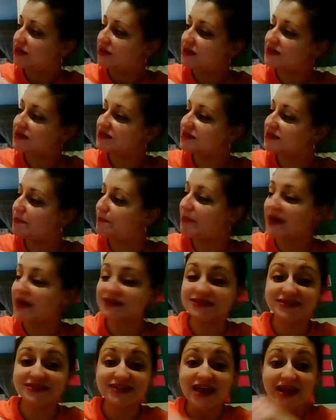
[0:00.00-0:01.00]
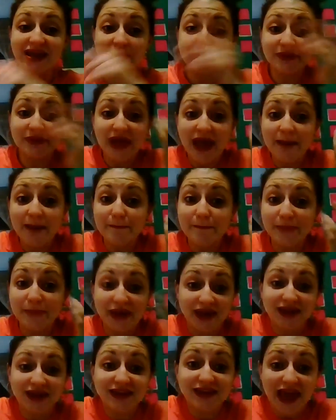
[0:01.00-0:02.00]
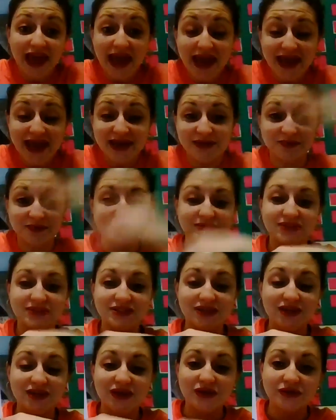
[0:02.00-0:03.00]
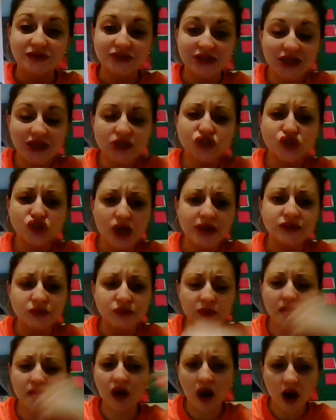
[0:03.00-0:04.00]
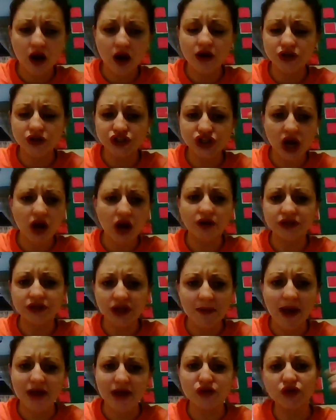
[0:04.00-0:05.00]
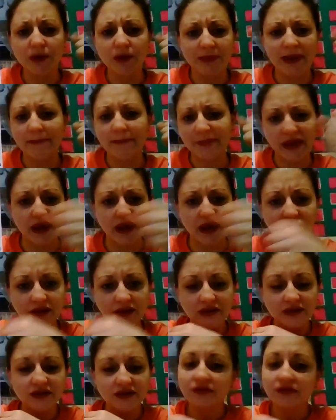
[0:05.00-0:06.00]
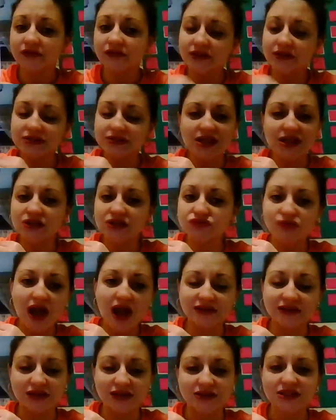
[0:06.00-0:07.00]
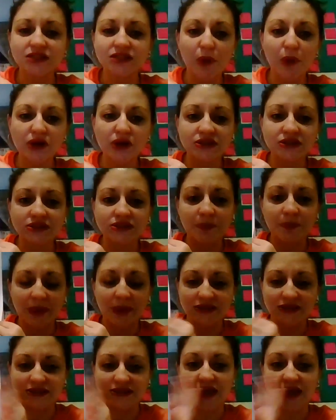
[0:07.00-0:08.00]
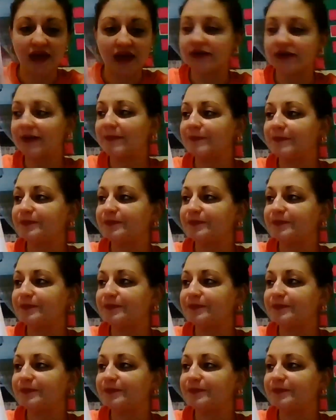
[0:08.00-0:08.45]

It is the best day to play pig games. See, he's trying to encourage Gerald. Come on, you could be a pig. Let's let's rock this. Let's participate together.